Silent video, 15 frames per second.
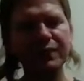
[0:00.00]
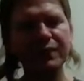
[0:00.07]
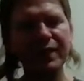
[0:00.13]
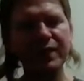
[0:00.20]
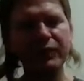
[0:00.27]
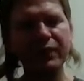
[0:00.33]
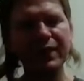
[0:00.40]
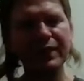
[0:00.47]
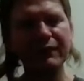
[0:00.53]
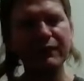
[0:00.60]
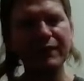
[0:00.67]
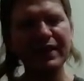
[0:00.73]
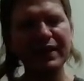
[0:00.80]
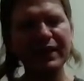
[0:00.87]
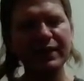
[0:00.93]
battle cry. Give a
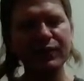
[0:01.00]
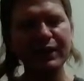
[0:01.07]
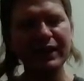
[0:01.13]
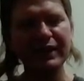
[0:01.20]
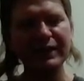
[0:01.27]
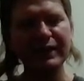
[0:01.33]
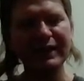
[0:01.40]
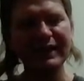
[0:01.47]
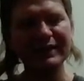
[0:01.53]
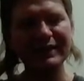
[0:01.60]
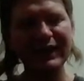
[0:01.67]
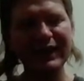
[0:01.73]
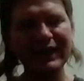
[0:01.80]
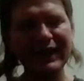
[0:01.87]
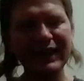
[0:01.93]
minion in your hand the
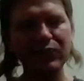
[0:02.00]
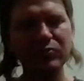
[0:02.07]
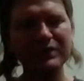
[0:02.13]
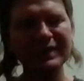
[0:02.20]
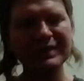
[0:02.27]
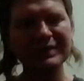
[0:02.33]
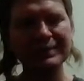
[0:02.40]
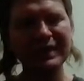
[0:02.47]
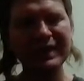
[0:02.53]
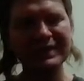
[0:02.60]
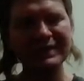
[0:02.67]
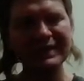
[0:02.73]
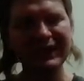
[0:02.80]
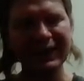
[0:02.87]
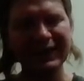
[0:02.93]
attack equal to this minion's
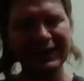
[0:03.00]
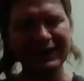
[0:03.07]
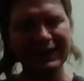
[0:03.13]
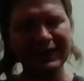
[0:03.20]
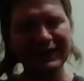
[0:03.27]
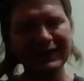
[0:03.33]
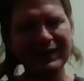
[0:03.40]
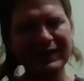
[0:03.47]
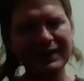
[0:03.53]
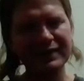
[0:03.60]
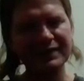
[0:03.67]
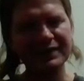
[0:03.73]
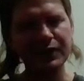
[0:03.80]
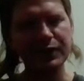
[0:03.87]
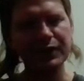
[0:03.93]
attack.
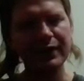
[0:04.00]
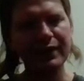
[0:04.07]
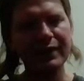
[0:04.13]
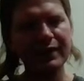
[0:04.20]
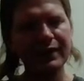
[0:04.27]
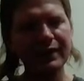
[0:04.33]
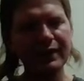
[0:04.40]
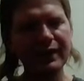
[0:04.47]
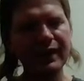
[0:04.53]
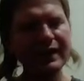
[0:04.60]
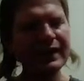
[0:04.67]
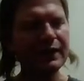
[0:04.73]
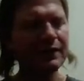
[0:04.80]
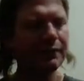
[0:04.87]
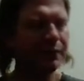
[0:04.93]
So,
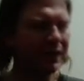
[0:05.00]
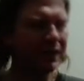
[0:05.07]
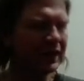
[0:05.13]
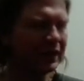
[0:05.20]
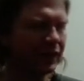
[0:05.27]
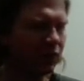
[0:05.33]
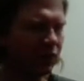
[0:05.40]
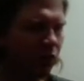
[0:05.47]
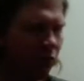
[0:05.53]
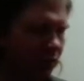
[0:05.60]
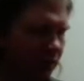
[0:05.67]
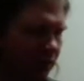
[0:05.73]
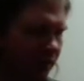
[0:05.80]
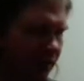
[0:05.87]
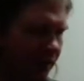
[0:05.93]
again, Malignant
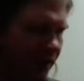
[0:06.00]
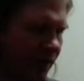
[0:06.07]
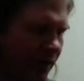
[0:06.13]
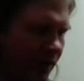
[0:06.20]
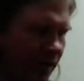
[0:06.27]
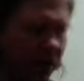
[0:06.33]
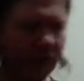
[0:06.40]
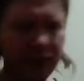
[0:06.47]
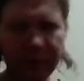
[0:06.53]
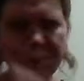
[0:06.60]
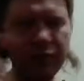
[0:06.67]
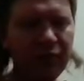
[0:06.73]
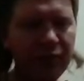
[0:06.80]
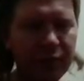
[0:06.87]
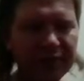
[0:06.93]
Horror, the
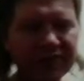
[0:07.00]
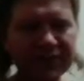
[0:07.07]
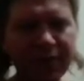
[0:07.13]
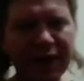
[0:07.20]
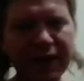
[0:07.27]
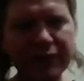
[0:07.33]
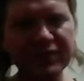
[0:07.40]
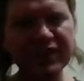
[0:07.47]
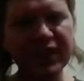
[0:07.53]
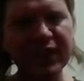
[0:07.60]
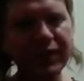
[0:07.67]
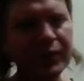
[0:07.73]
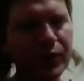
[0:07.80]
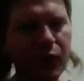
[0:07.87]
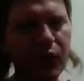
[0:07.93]
3/1/3 spiders,
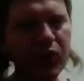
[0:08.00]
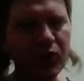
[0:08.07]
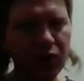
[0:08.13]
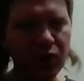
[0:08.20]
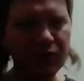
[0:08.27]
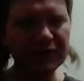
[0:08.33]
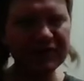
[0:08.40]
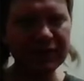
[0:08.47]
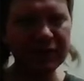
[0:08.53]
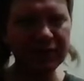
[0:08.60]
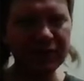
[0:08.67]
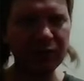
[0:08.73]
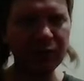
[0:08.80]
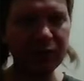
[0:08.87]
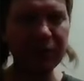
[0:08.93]
they're all cards that
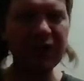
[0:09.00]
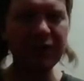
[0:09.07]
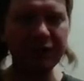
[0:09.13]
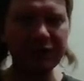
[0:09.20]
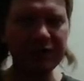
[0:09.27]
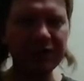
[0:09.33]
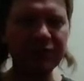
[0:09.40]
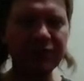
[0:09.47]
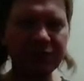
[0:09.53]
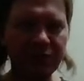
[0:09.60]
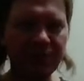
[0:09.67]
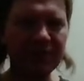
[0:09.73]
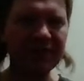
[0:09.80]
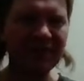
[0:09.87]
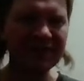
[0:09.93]
would benefit
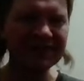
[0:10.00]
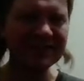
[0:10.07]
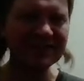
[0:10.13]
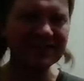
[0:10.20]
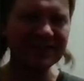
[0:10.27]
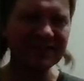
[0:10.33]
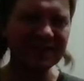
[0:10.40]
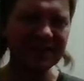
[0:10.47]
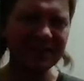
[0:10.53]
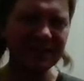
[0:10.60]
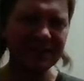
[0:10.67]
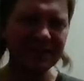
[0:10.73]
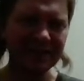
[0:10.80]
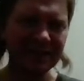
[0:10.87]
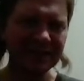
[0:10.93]
from this.
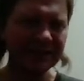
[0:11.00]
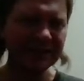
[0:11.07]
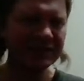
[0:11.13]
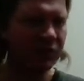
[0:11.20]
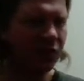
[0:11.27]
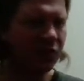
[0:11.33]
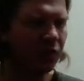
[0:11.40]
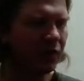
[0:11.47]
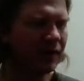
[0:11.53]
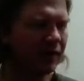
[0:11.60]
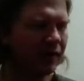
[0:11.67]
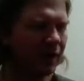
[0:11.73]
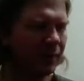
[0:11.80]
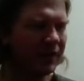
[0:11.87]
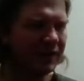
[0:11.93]
So,
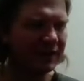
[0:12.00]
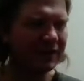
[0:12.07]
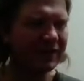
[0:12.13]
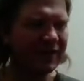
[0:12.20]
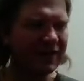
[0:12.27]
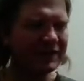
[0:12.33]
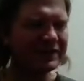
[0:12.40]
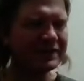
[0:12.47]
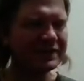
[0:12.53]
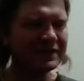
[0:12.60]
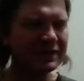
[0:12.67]
I mean, that's